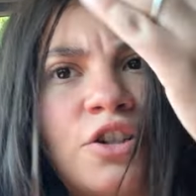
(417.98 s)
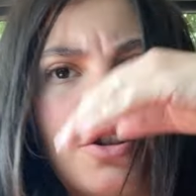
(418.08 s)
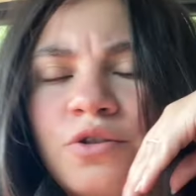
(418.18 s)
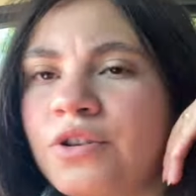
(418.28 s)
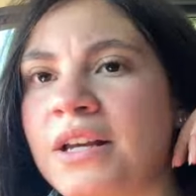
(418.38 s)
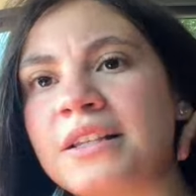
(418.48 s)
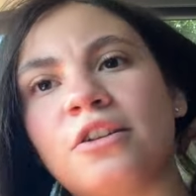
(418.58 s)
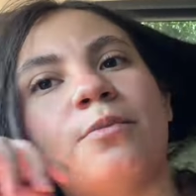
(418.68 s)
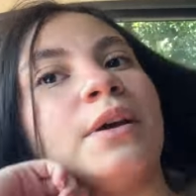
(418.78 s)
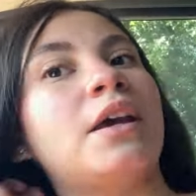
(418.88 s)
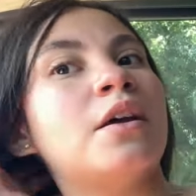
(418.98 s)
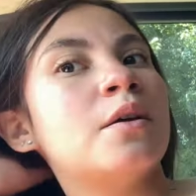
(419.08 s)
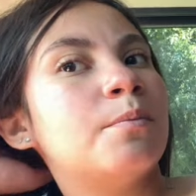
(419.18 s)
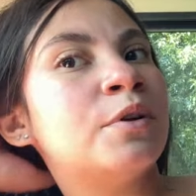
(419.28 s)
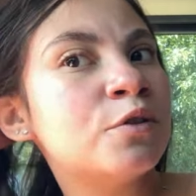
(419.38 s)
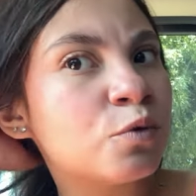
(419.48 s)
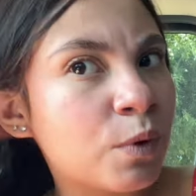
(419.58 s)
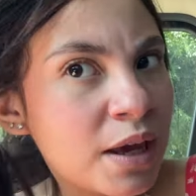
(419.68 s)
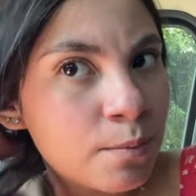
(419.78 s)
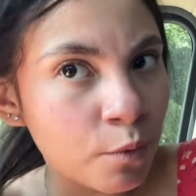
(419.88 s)
showed you guys a little bit, but it was
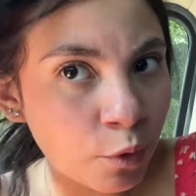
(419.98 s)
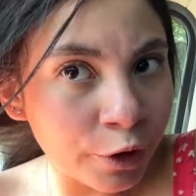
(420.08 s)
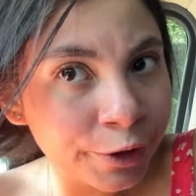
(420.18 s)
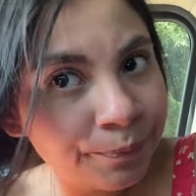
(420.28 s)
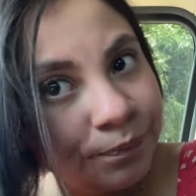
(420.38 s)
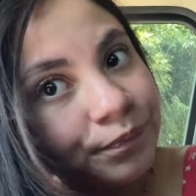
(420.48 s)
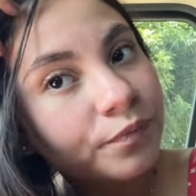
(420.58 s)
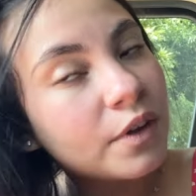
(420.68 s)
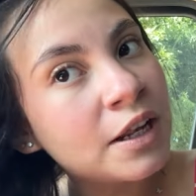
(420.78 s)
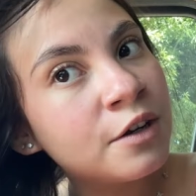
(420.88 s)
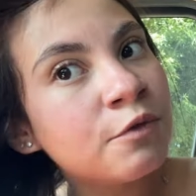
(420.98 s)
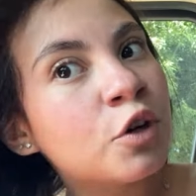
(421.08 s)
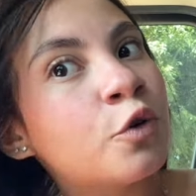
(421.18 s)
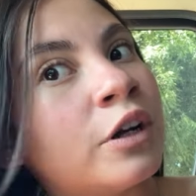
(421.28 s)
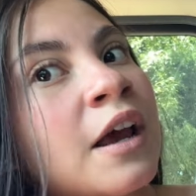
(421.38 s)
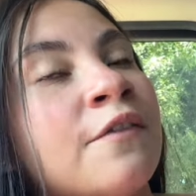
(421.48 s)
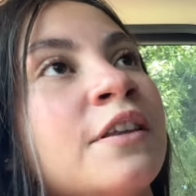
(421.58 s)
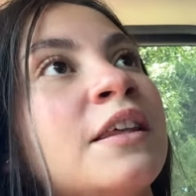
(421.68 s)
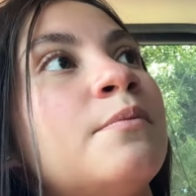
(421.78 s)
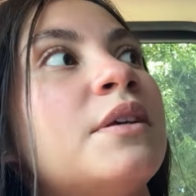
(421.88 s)
way more. I didn't record
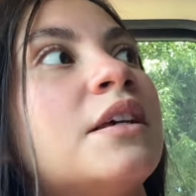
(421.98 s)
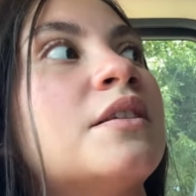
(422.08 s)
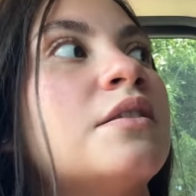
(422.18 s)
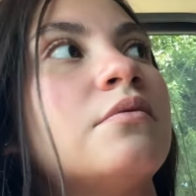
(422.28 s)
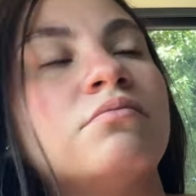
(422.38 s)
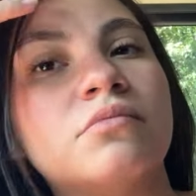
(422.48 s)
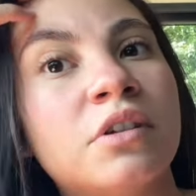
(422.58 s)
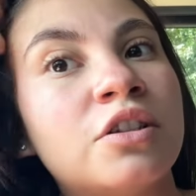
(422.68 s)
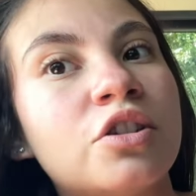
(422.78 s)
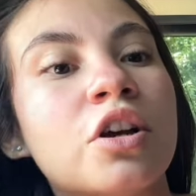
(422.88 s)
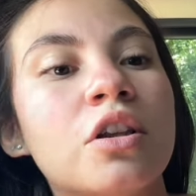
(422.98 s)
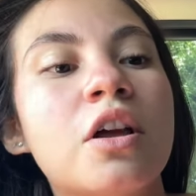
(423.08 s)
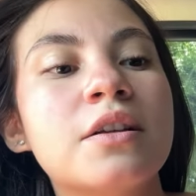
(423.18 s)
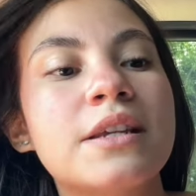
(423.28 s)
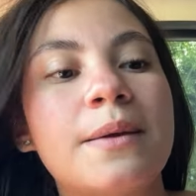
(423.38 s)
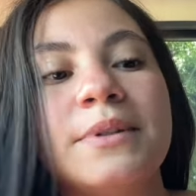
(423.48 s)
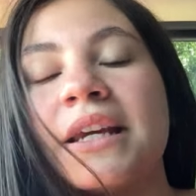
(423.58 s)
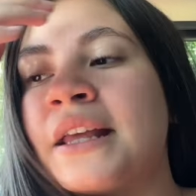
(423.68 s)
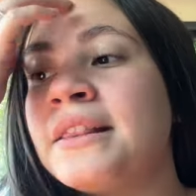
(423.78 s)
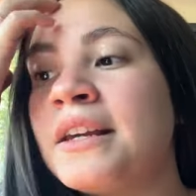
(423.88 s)
everything because it took a long time to
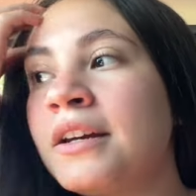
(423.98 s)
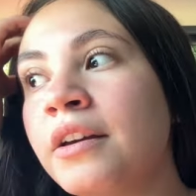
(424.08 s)
get there.